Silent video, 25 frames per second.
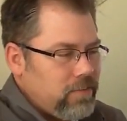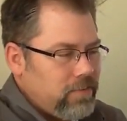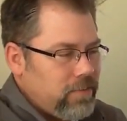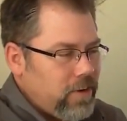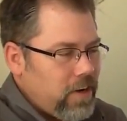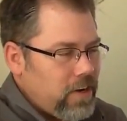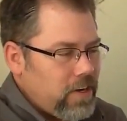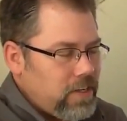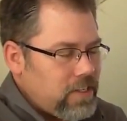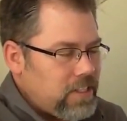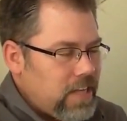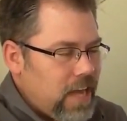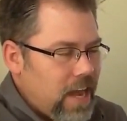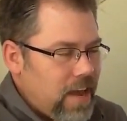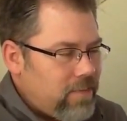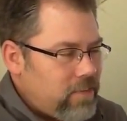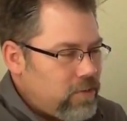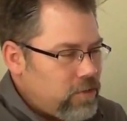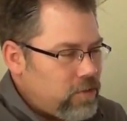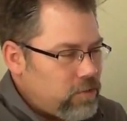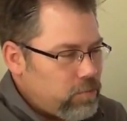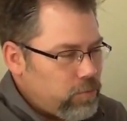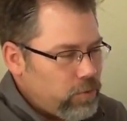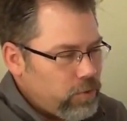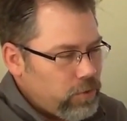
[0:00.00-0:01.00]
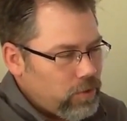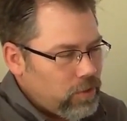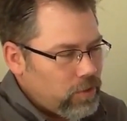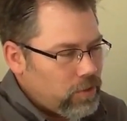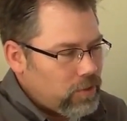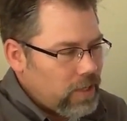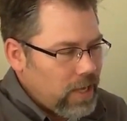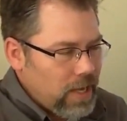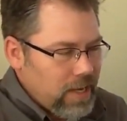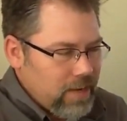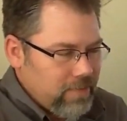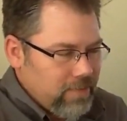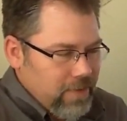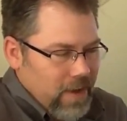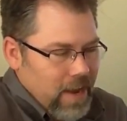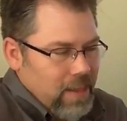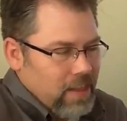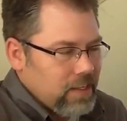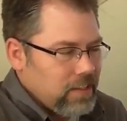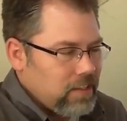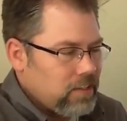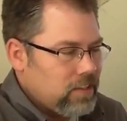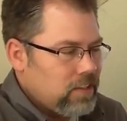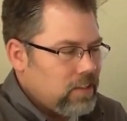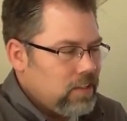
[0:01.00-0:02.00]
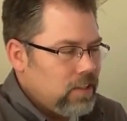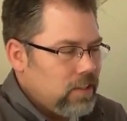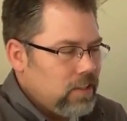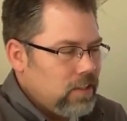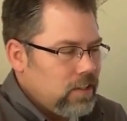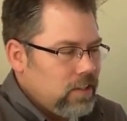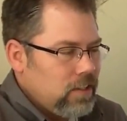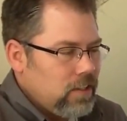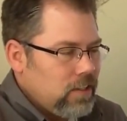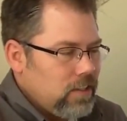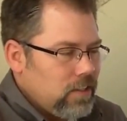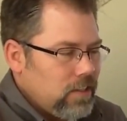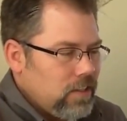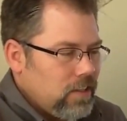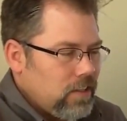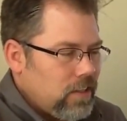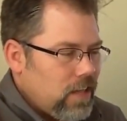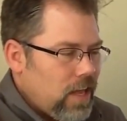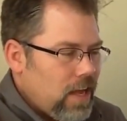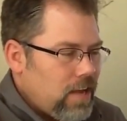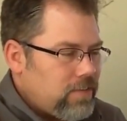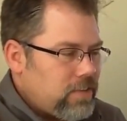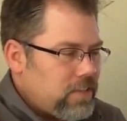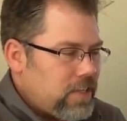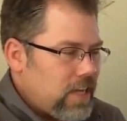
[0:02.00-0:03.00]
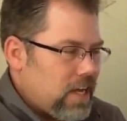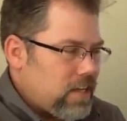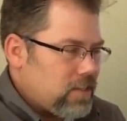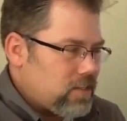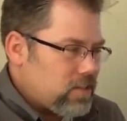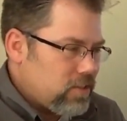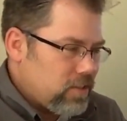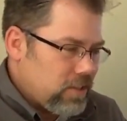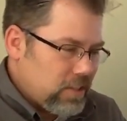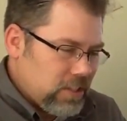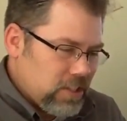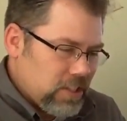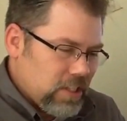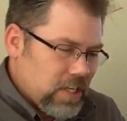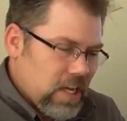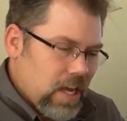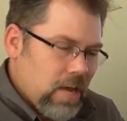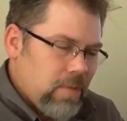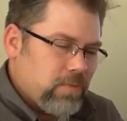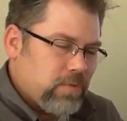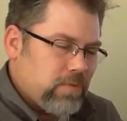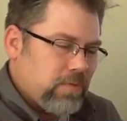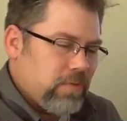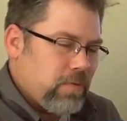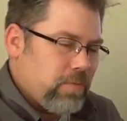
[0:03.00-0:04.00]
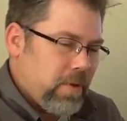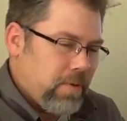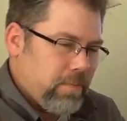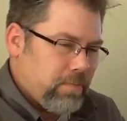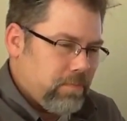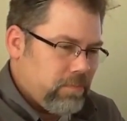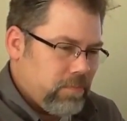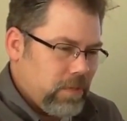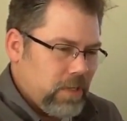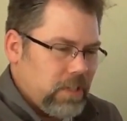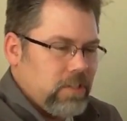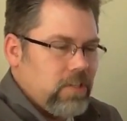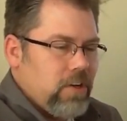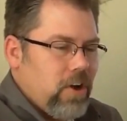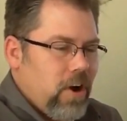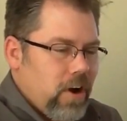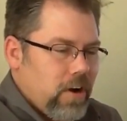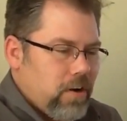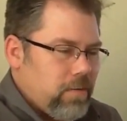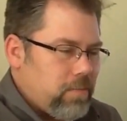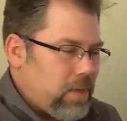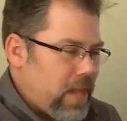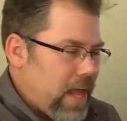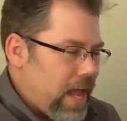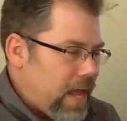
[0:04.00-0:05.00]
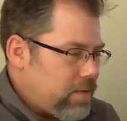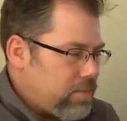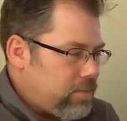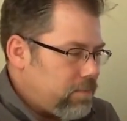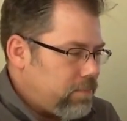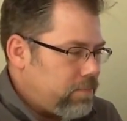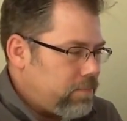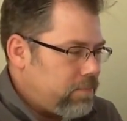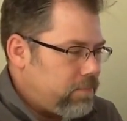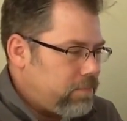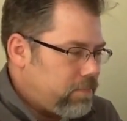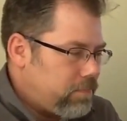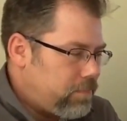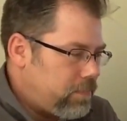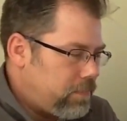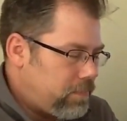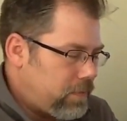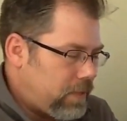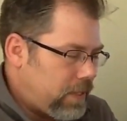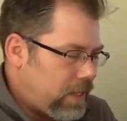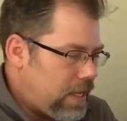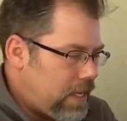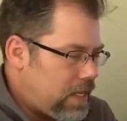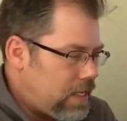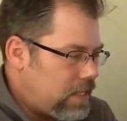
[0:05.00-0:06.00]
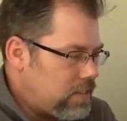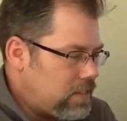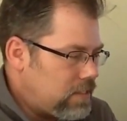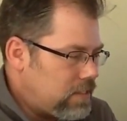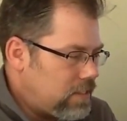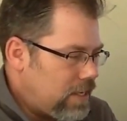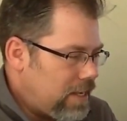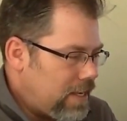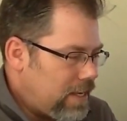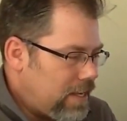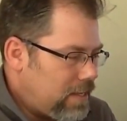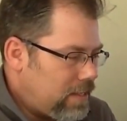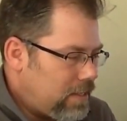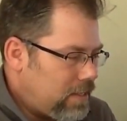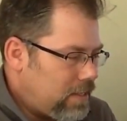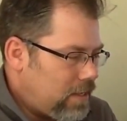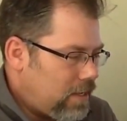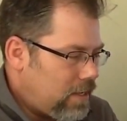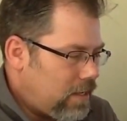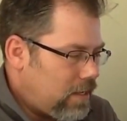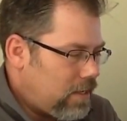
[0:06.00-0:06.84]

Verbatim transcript: very savage, brutal, kind of violent lifestyle. So it just comes from a dark, black place. And